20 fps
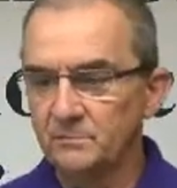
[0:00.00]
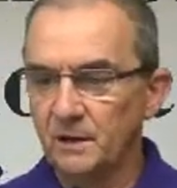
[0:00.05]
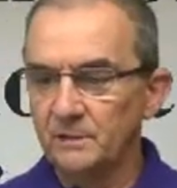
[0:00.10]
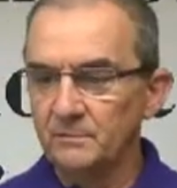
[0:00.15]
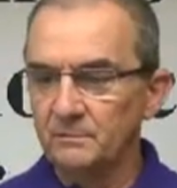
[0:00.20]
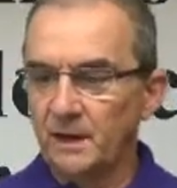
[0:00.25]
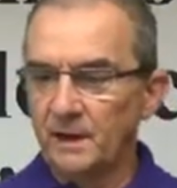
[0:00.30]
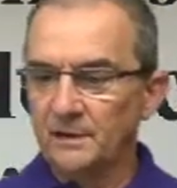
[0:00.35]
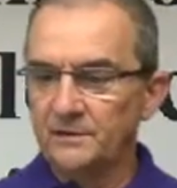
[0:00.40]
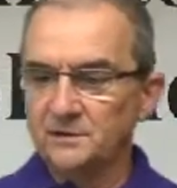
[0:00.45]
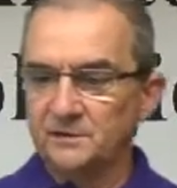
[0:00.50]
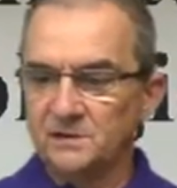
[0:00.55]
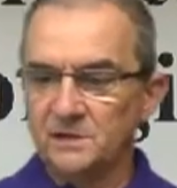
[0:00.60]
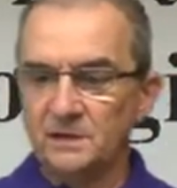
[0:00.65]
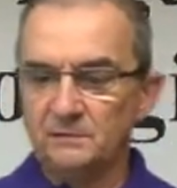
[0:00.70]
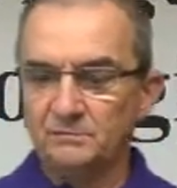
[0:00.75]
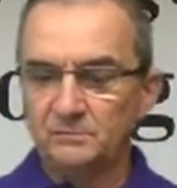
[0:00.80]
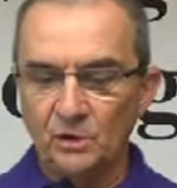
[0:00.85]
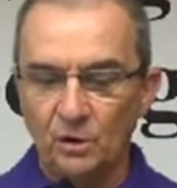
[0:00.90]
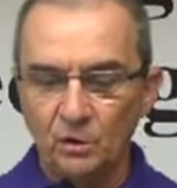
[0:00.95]
But by the
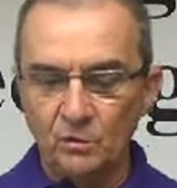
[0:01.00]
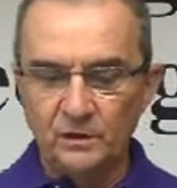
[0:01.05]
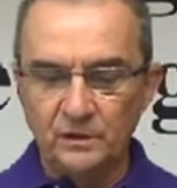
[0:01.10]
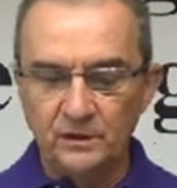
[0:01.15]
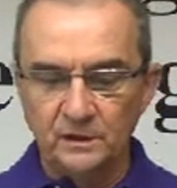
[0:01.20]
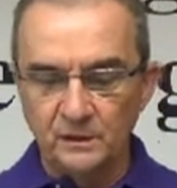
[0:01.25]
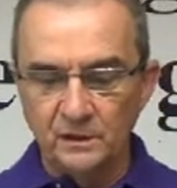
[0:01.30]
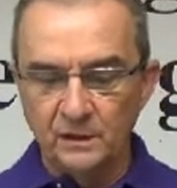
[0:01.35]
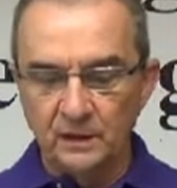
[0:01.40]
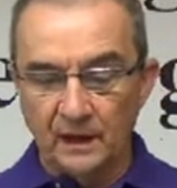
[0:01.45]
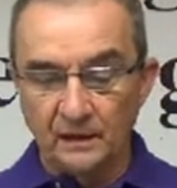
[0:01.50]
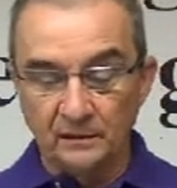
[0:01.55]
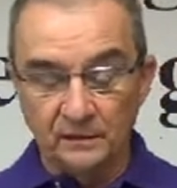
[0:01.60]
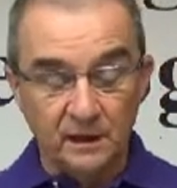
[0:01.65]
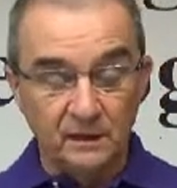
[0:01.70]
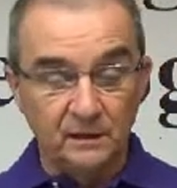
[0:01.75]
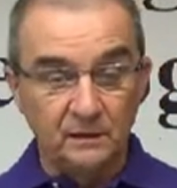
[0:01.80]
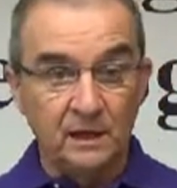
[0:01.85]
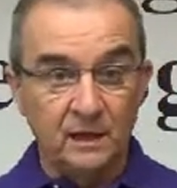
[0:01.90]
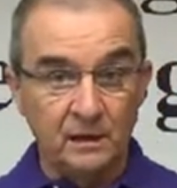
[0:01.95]
same token, I
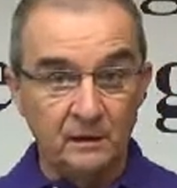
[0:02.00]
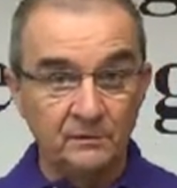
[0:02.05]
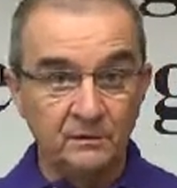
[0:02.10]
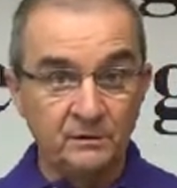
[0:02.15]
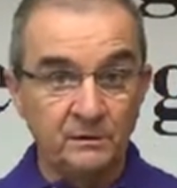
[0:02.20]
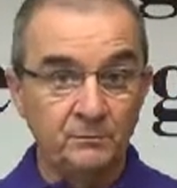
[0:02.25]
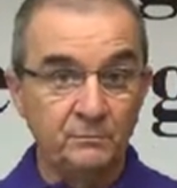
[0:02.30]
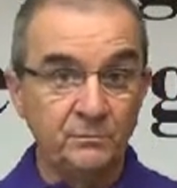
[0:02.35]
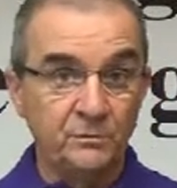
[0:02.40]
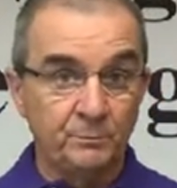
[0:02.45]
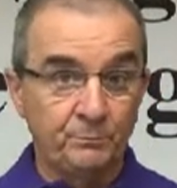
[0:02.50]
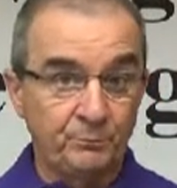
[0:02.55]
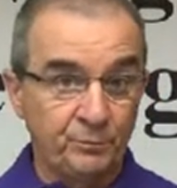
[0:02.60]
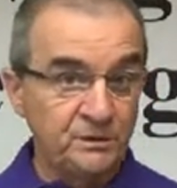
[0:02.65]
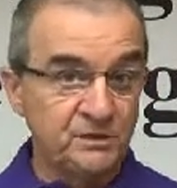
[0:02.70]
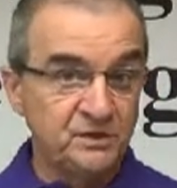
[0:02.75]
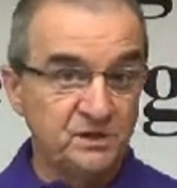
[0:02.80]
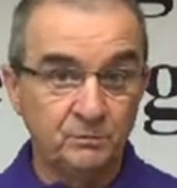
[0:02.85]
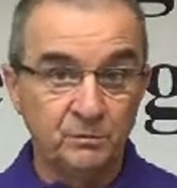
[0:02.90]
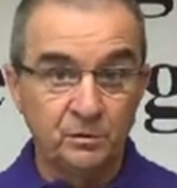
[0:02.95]
think that the, the
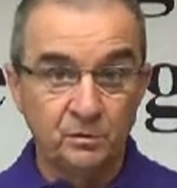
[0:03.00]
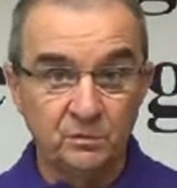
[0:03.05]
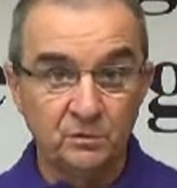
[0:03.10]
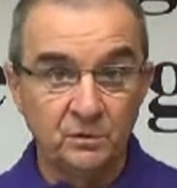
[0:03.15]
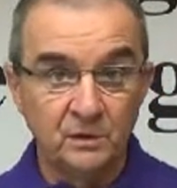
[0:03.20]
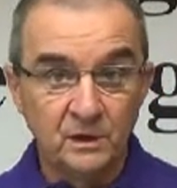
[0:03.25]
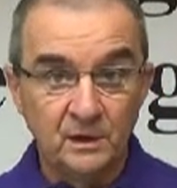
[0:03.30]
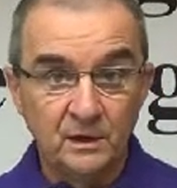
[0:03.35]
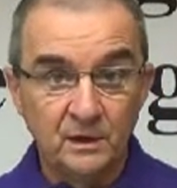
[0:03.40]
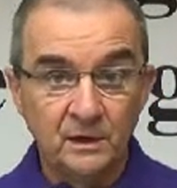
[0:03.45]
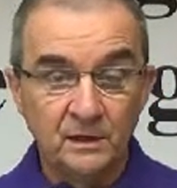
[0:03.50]
principle